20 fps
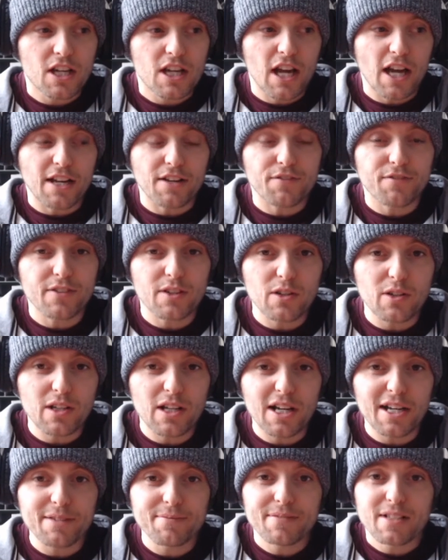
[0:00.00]
and I feel
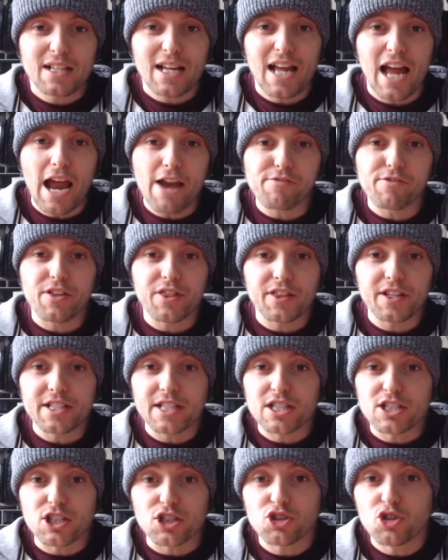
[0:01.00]
like everything
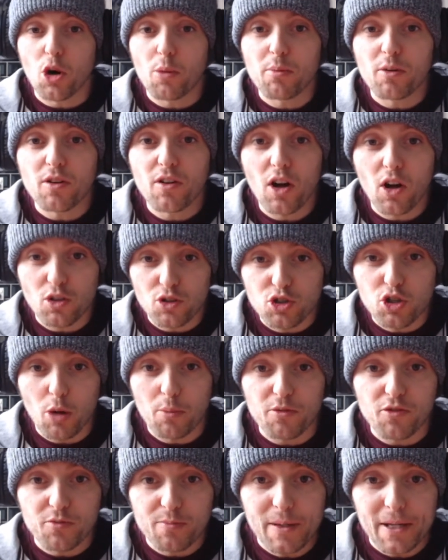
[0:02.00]
is on top
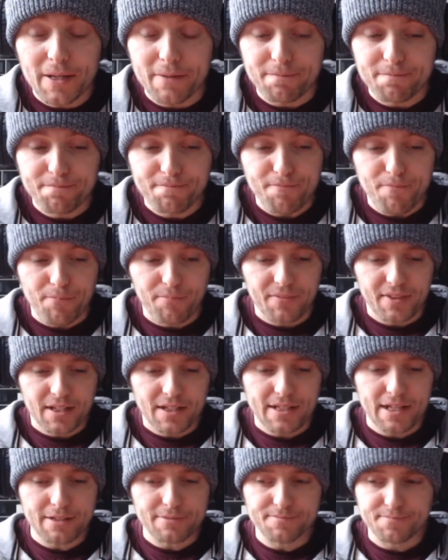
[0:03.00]
of me.
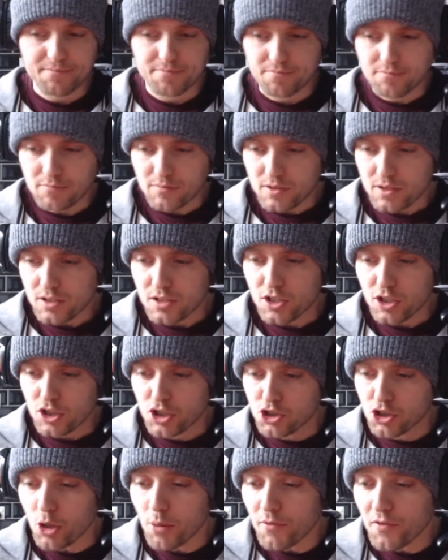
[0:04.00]
Now, the
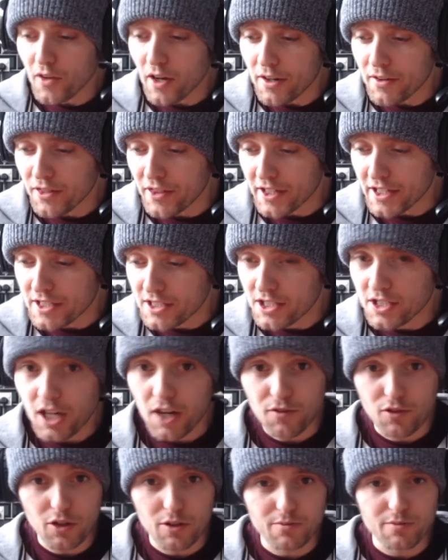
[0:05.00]
top 5 things
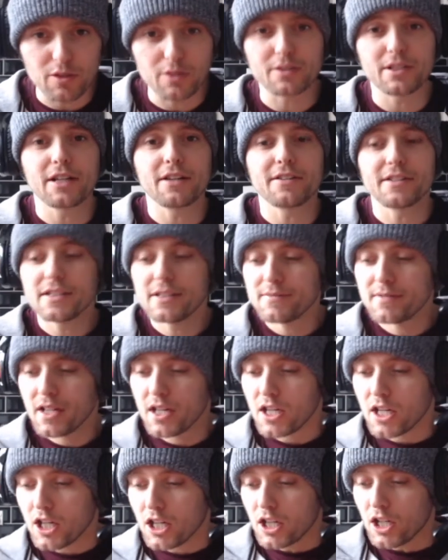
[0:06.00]
I've got them wrote down here
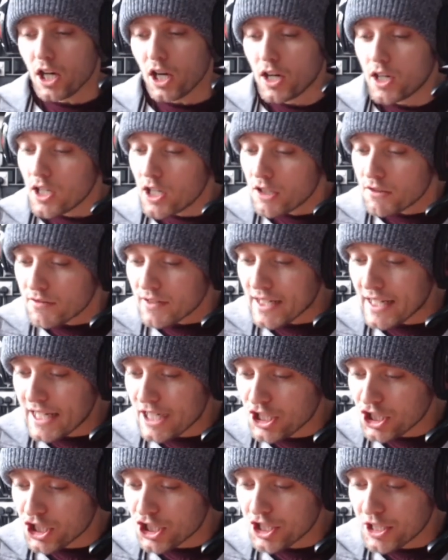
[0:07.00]
are
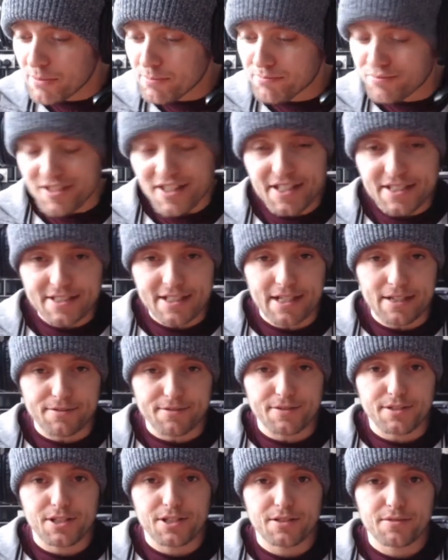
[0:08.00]
relationship
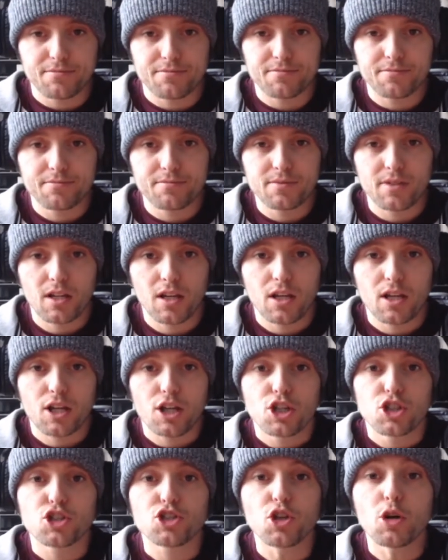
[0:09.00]
breakdowns.
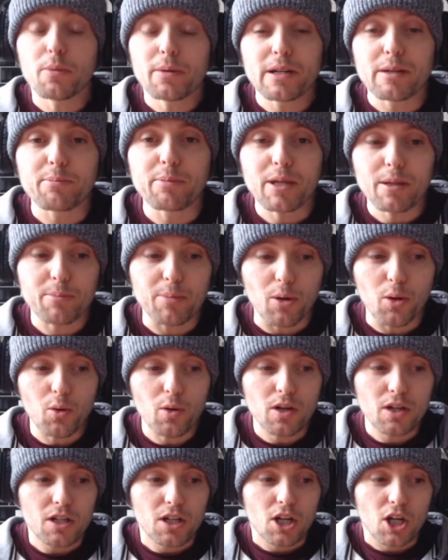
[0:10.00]
So many
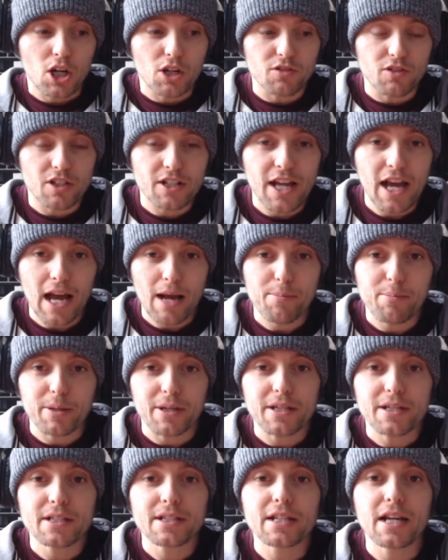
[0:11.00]
people are
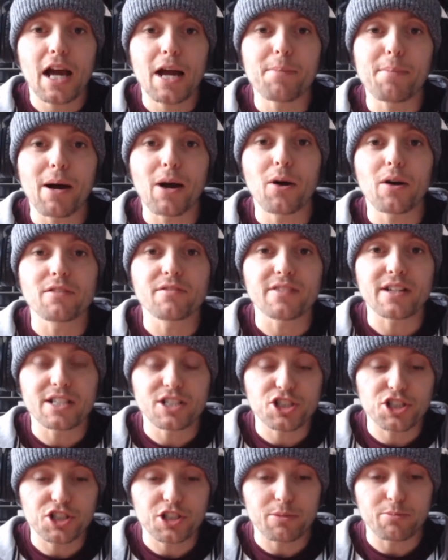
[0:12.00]
unhappy about a
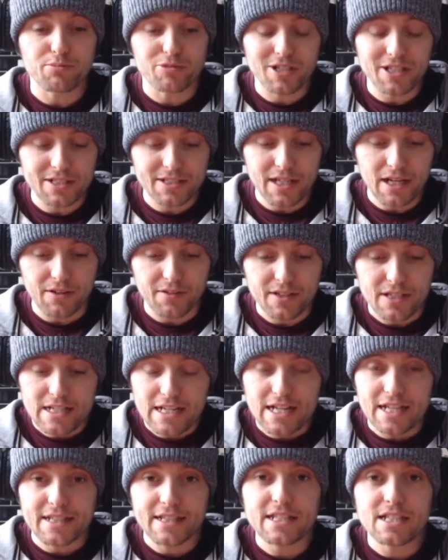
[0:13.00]
relationship breakdown,
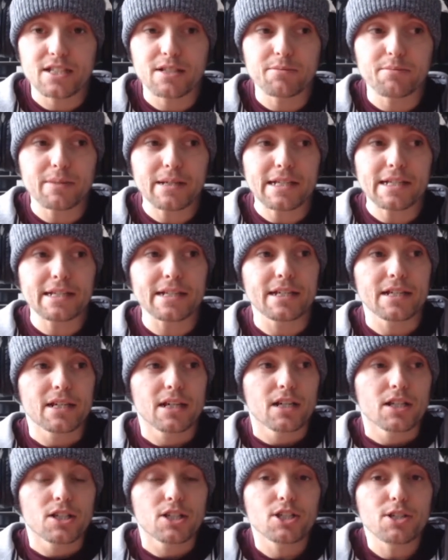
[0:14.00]
and this can be
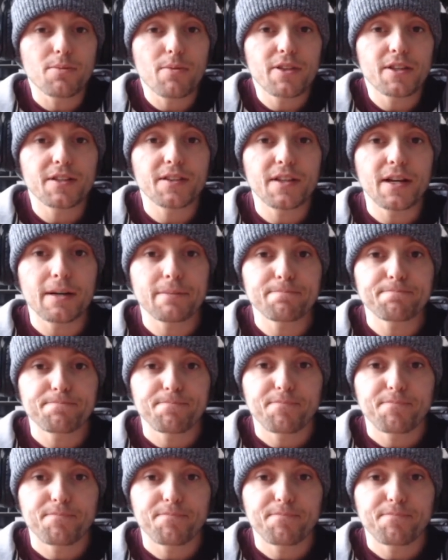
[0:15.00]
something that